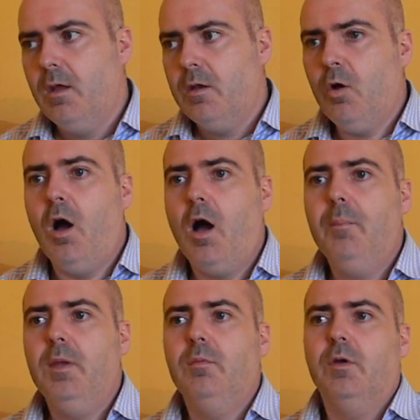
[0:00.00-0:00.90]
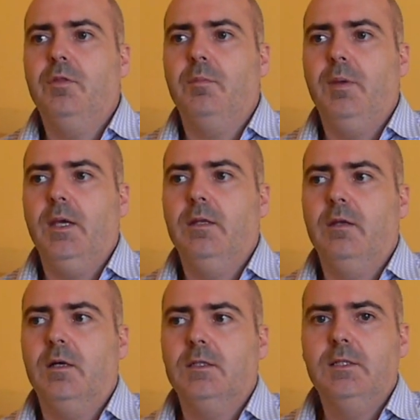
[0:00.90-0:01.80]
Not happy with the pain and
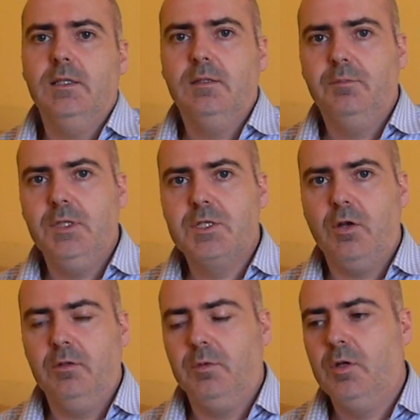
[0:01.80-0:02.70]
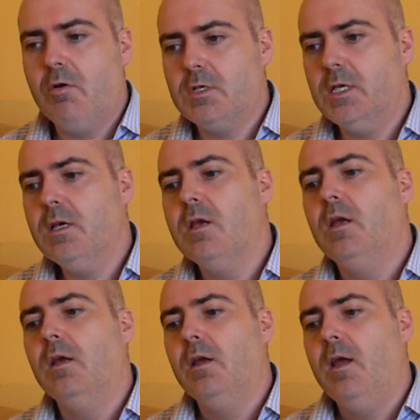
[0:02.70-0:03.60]
heartache that Police Scotland were causing,
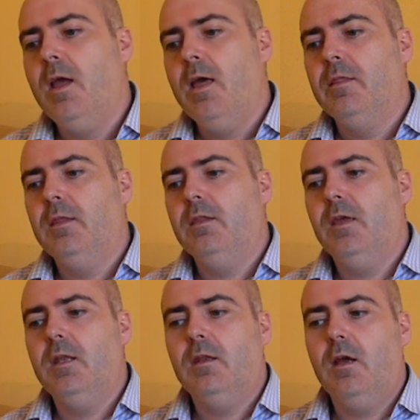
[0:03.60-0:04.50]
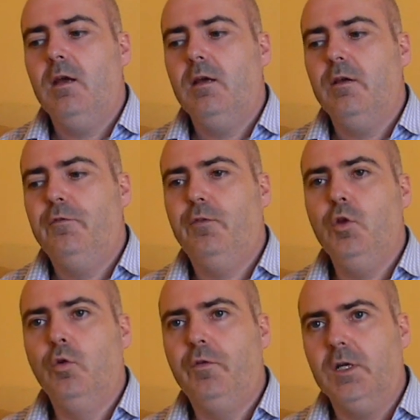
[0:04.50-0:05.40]
they then
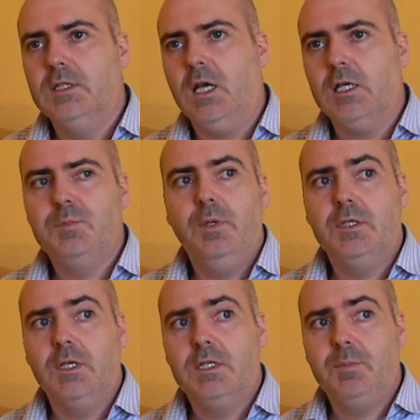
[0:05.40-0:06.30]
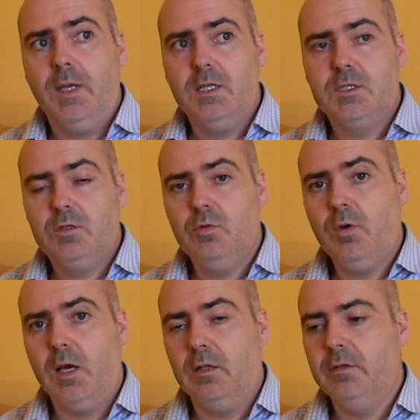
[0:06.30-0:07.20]
flew over at taxpayers' expense to
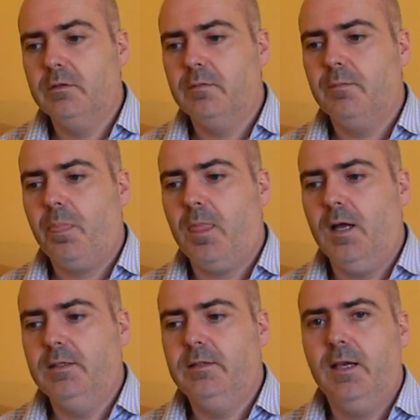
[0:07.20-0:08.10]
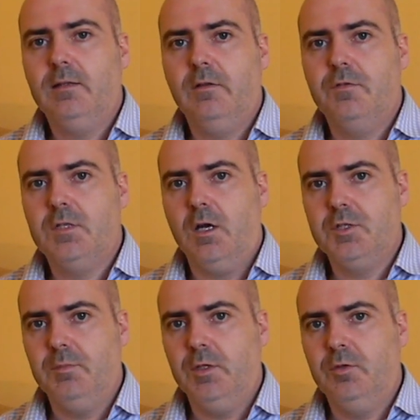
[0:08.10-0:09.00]
Ireland a Detective
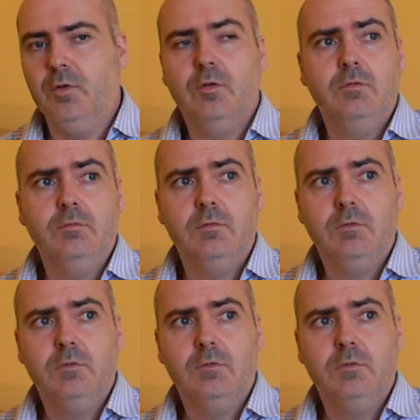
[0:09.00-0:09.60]
Sergeant McDougall,